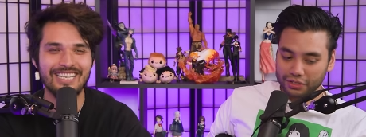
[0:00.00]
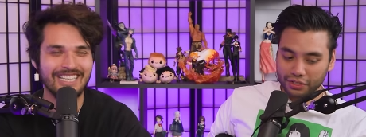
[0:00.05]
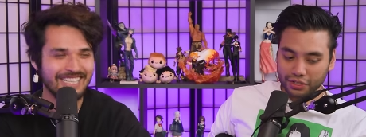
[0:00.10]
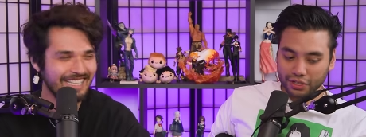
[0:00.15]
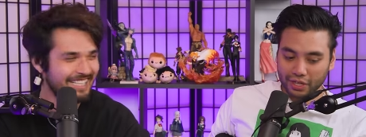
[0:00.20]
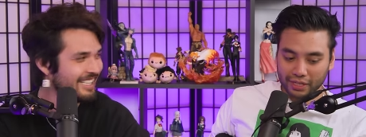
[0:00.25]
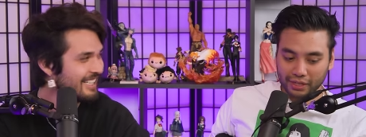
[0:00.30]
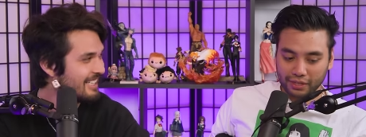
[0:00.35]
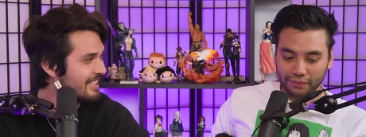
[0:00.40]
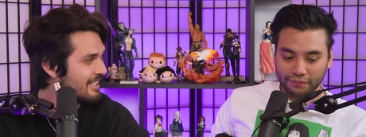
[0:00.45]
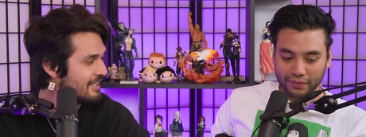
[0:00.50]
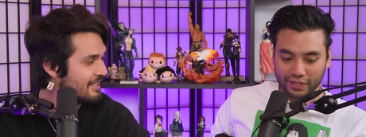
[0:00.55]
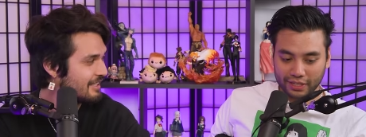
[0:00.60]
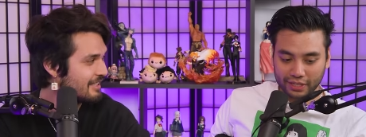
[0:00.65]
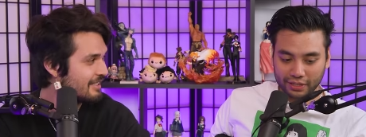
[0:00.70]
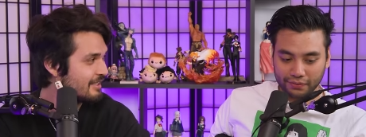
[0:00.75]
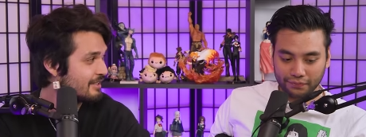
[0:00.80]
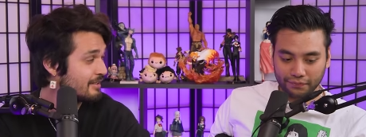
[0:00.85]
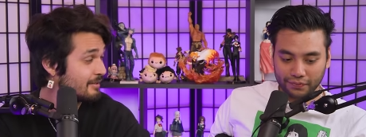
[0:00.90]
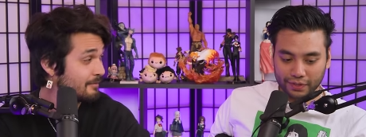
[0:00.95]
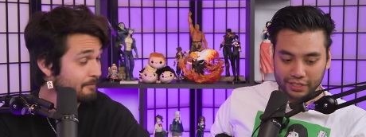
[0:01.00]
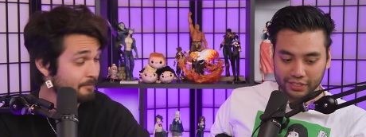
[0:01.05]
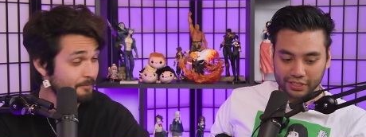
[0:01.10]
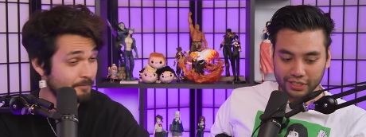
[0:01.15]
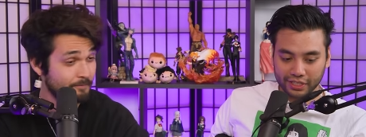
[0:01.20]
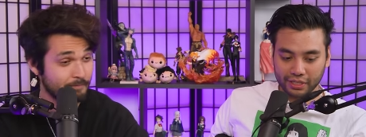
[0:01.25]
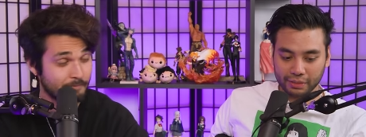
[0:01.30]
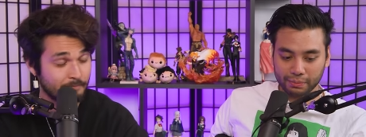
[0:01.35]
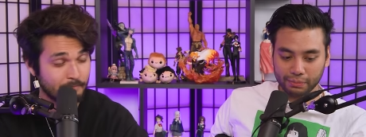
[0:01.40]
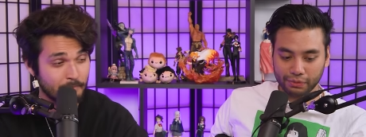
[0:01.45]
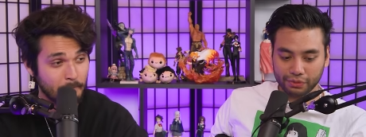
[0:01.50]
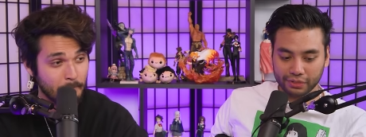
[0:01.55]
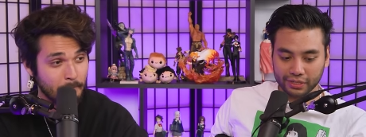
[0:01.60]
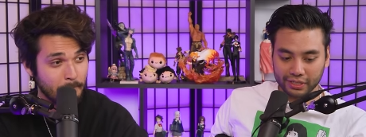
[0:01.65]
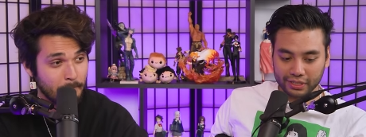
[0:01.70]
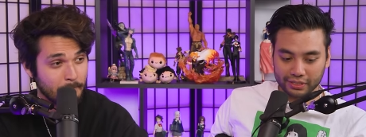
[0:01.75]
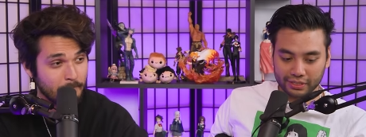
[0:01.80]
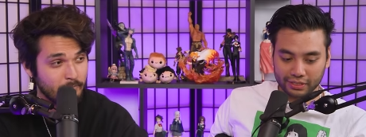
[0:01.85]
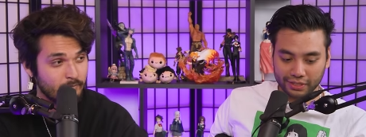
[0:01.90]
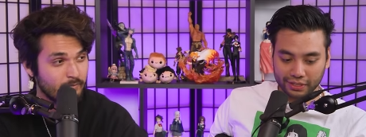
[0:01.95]
Speaker 1: do, you like the feeling first thing in the
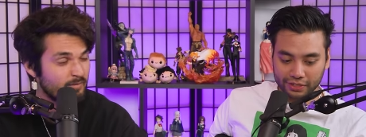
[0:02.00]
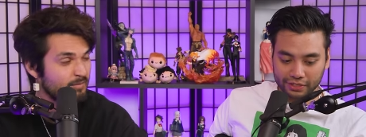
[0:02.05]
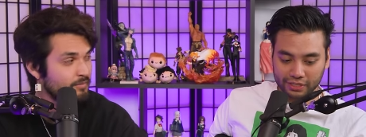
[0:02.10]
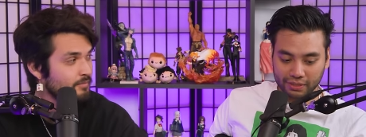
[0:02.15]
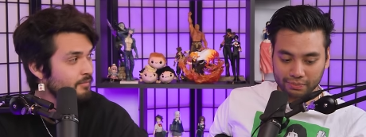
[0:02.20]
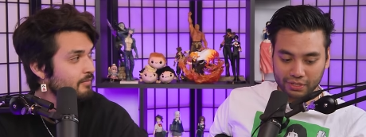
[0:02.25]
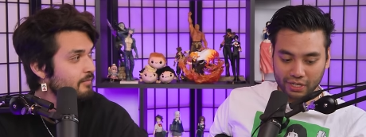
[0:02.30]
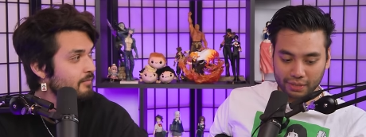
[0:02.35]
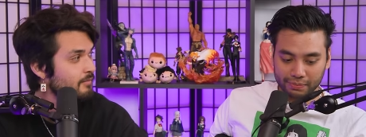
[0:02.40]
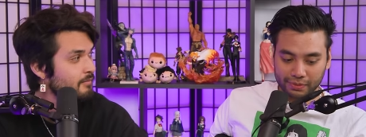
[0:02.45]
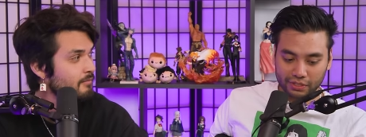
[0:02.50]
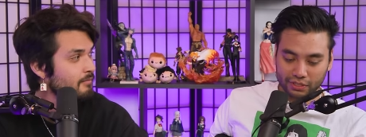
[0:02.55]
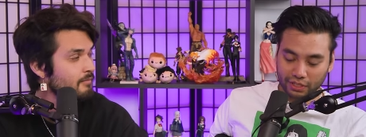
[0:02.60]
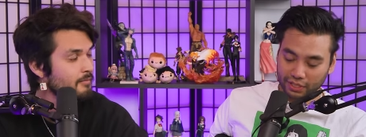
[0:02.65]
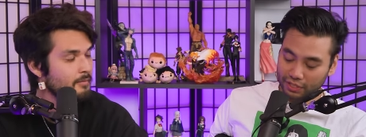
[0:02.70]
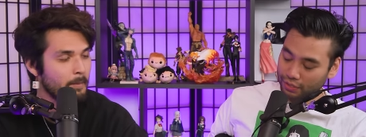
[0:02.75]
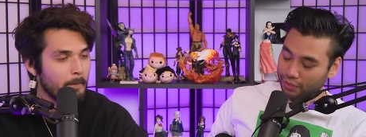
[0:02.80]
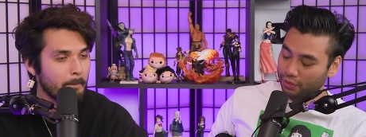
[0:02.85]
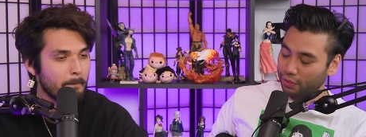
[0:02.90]
morning? You know, sometimes it's like a